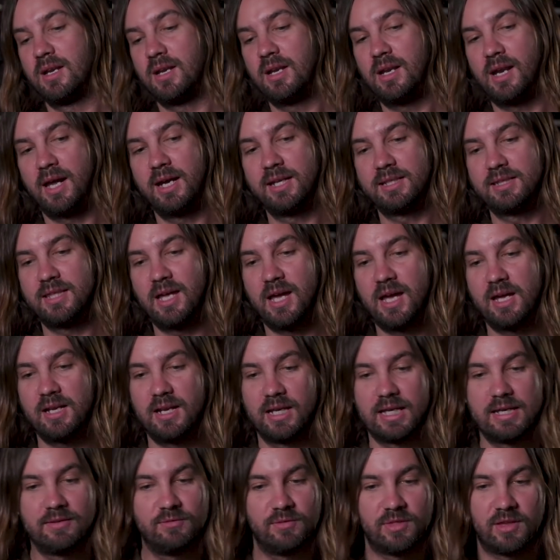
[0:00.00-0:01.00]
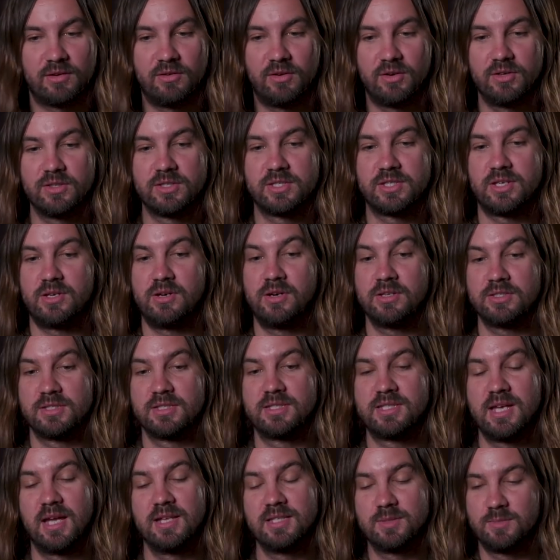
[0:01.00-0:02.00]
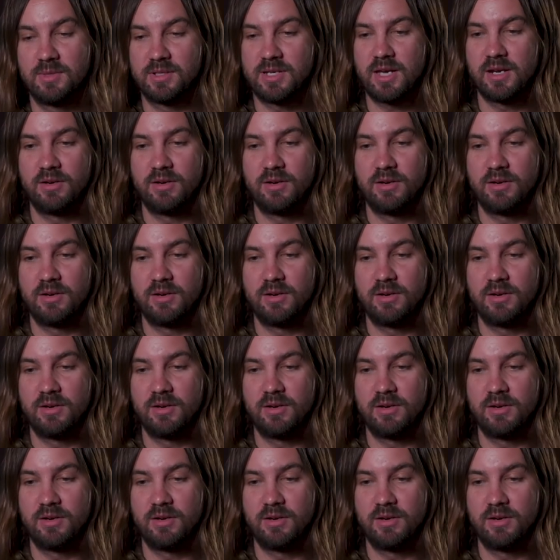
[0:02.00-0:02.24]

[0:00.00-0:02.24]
like that, like even with our own songs, it sounds a bit